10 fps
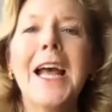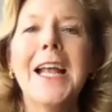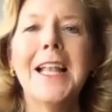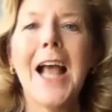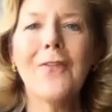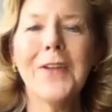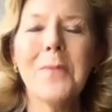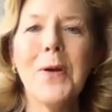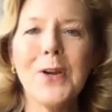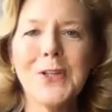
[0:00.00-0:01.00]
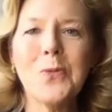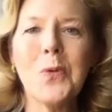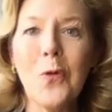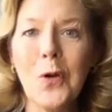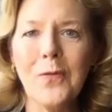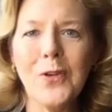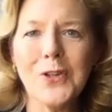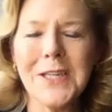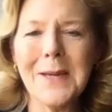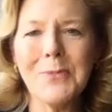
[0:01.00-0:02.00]
live and in person with all of your
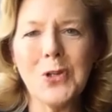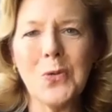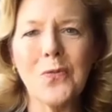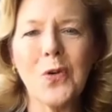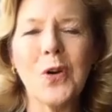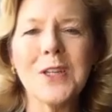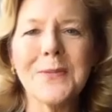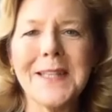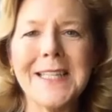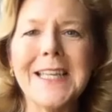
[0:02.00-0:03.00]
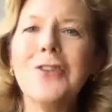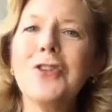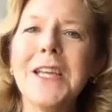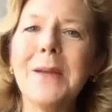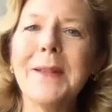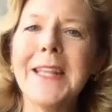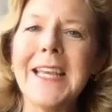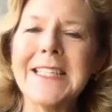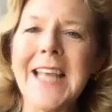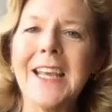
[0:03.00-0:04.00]
team, too, of course, with the senior team and the
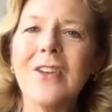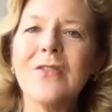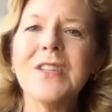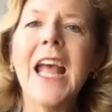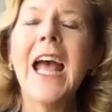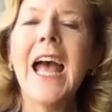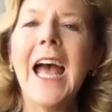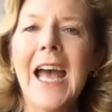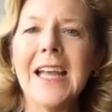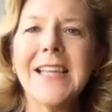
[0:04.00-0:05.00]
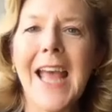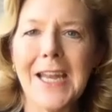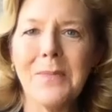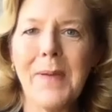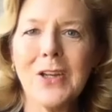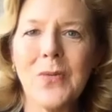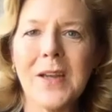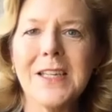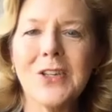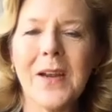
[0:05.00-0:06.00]
executives at, at
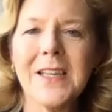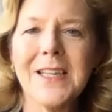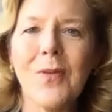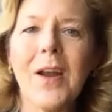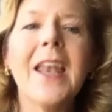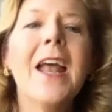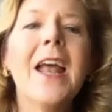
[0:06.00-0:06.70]
2021.